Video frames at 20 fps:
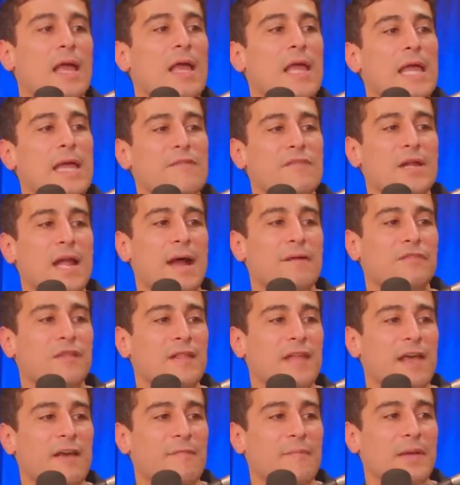even after
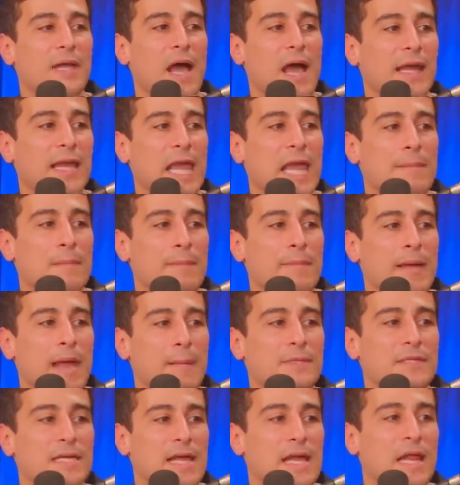the FBI came up
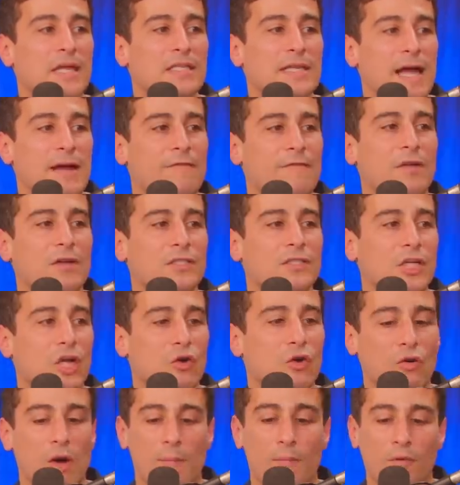empty in its efforts to
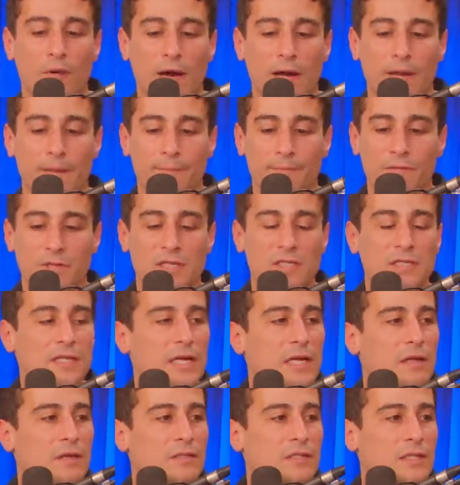corroborate
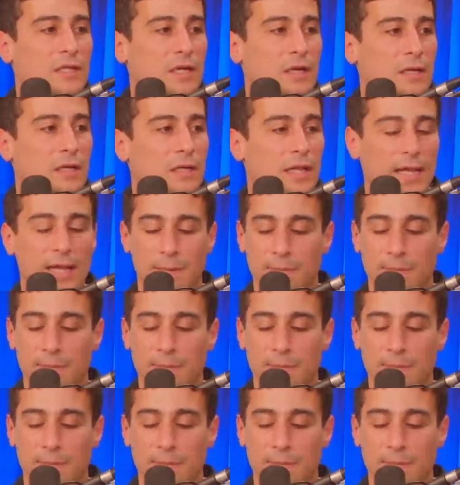Steele's claims.